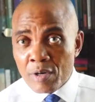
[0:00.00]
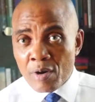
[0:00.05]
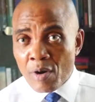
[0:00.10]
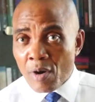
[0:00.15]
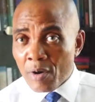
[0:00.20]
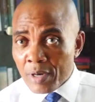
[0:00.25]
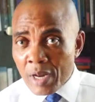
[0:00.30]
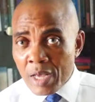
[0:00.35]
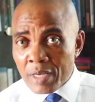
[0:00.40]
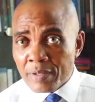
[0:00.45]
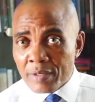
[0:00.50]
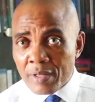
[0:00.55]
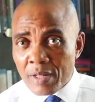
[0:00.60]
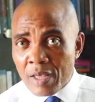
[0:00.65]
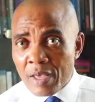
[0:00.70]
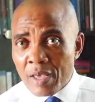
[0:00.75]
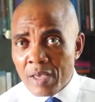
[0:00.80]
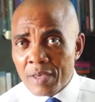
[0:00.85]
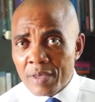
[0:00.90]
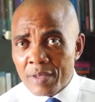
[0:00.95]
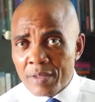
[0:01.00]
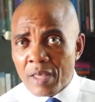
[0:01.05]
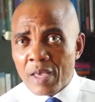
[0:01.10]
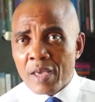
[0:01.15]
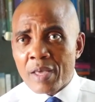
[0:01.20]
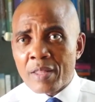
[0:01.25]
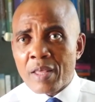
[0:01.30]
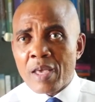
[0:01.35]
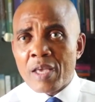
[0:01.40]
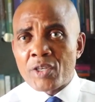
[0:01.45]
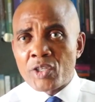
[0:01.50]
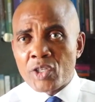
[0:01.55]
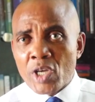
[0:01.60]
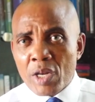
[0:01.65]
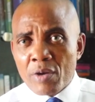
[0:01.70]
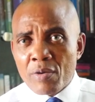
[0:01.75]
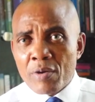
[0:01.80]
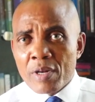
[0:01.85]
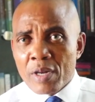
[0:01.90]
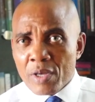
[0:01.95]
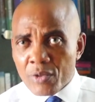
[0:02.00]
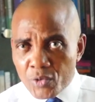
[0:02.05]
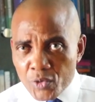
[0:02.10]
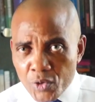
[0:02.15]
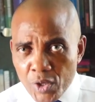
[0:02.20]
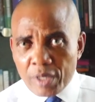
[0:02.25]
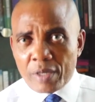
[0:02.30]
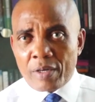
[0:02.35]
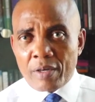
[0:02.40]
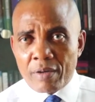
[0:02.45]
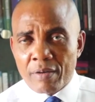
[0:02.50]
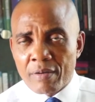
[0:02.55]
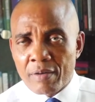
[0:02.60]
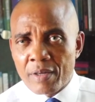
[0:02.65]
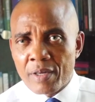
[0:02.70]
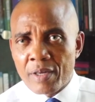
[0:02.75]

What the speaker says: Honestly, they genuinely think